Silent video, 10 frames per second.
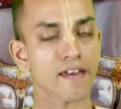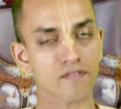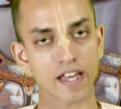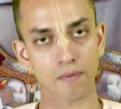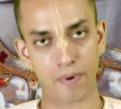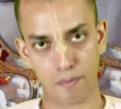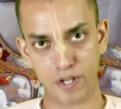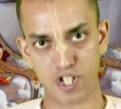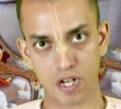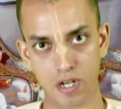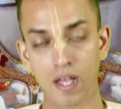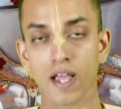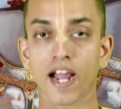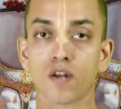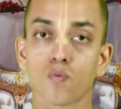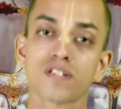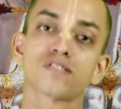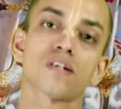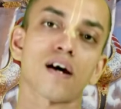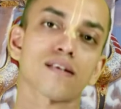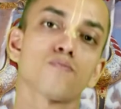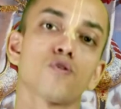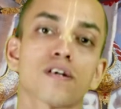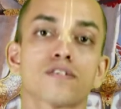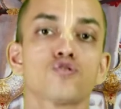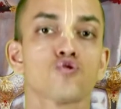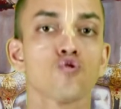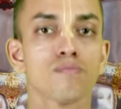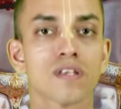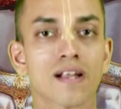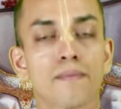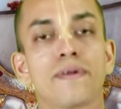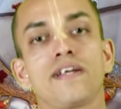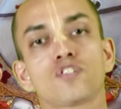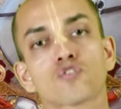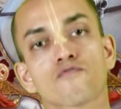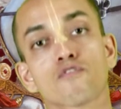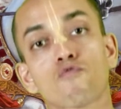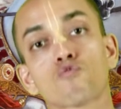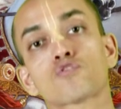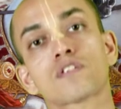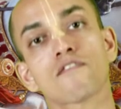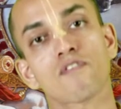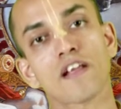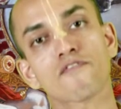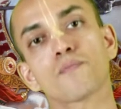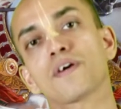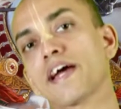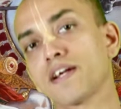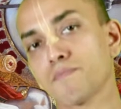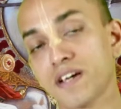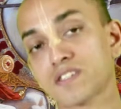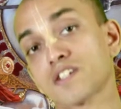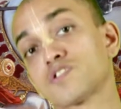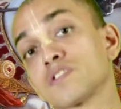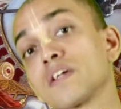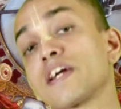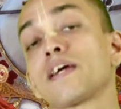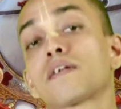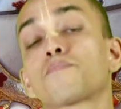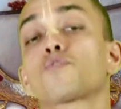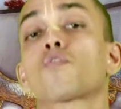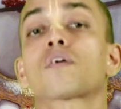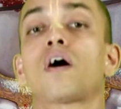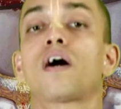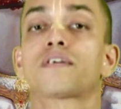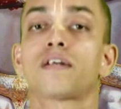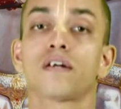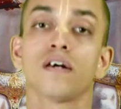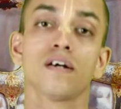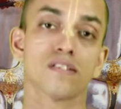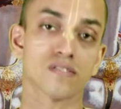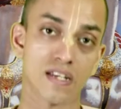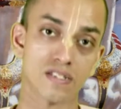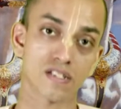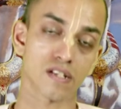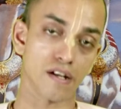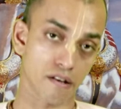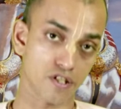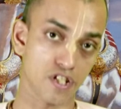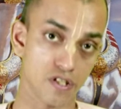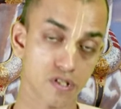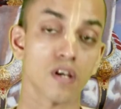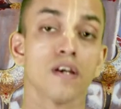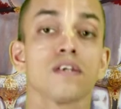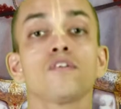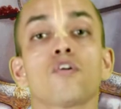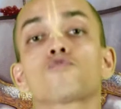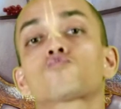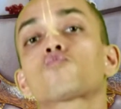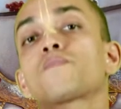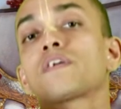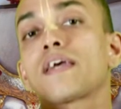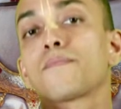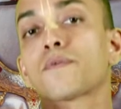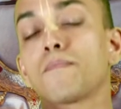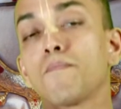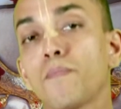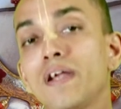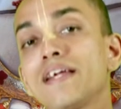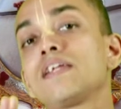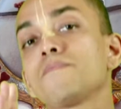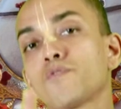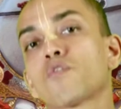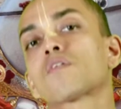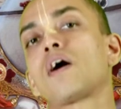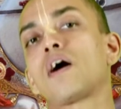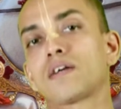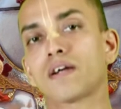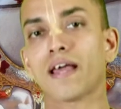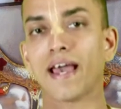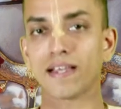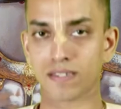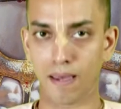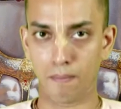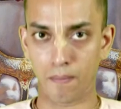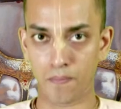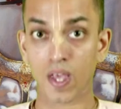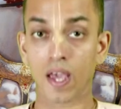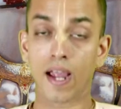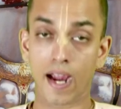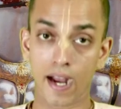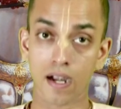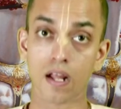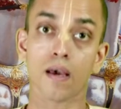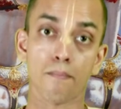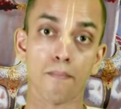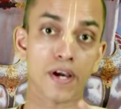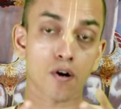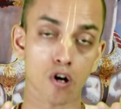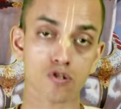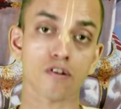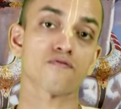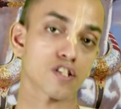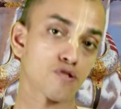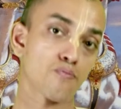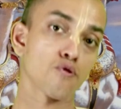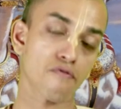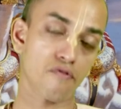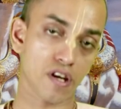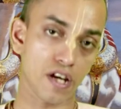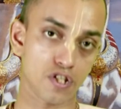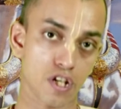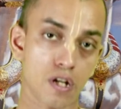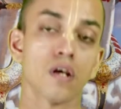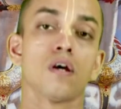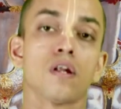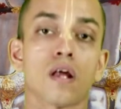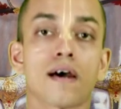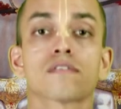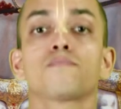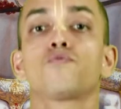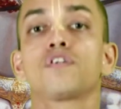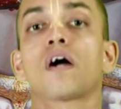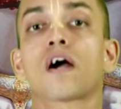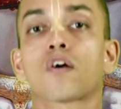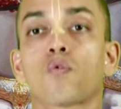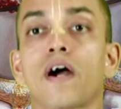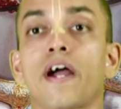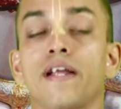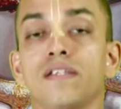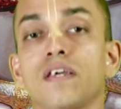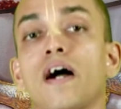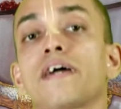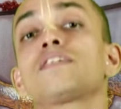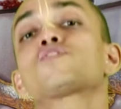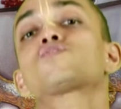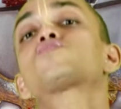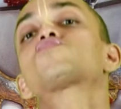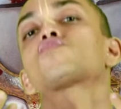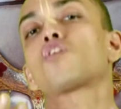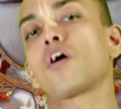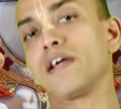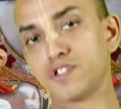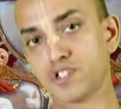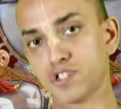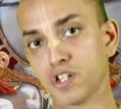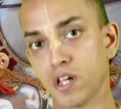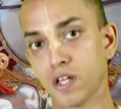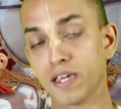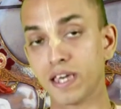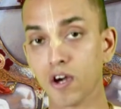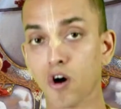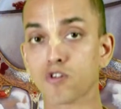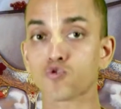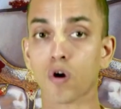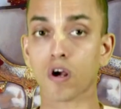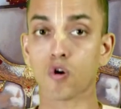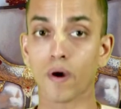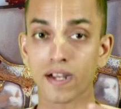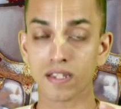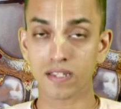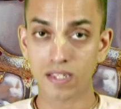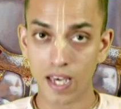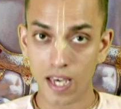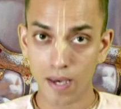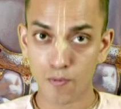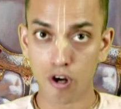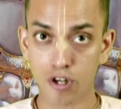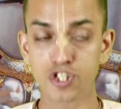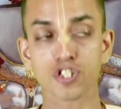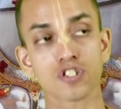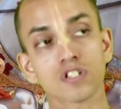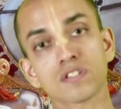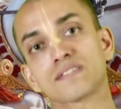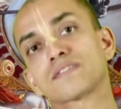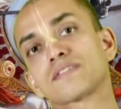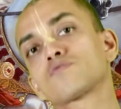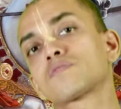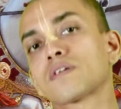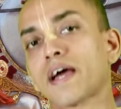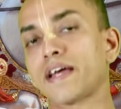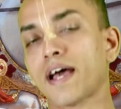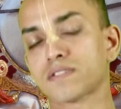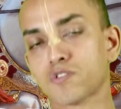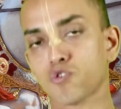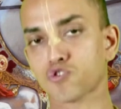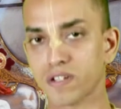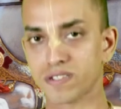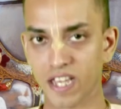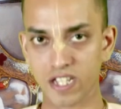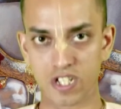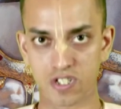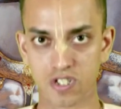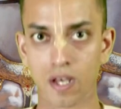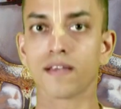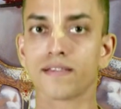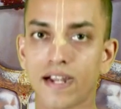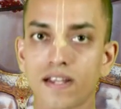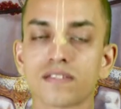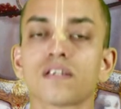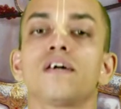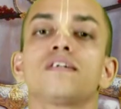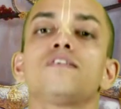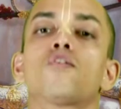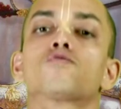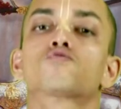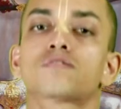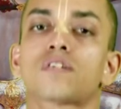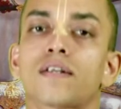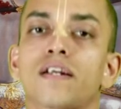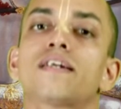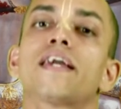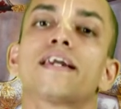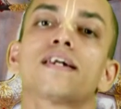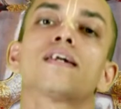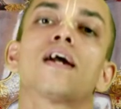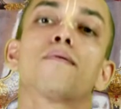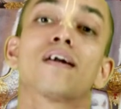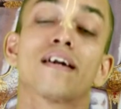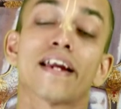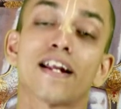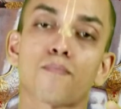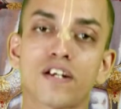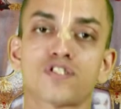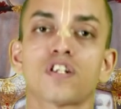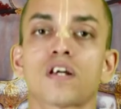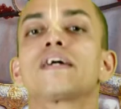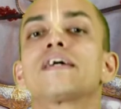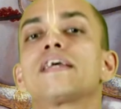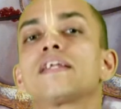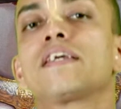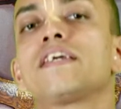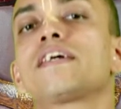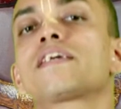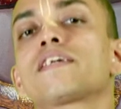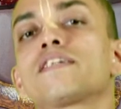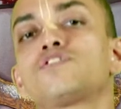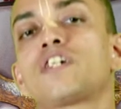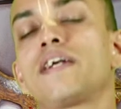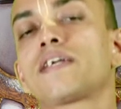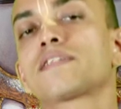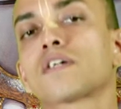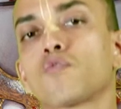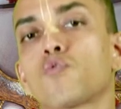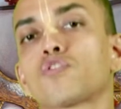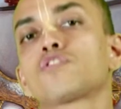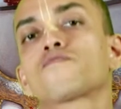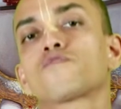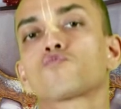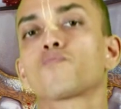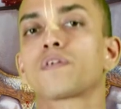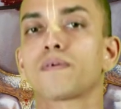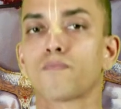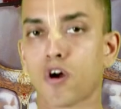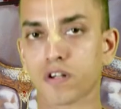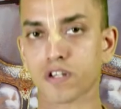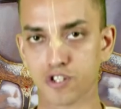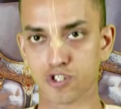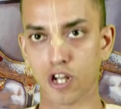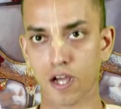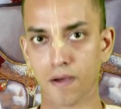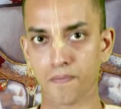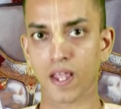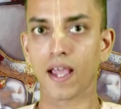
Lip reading: gave their permission. And once Narada Muni consumed the remnants of the foodstuff left behind by such great pure-hearted sages and rishis, he also became completely pure-hearted as them. And because of such purification, Narada Muni acquired the highest knowledge. He also acquired the same consciousness as those sages. That is, he also started taking great pleasure in hearing and chanting the glories of the Supreme Lord Krishna.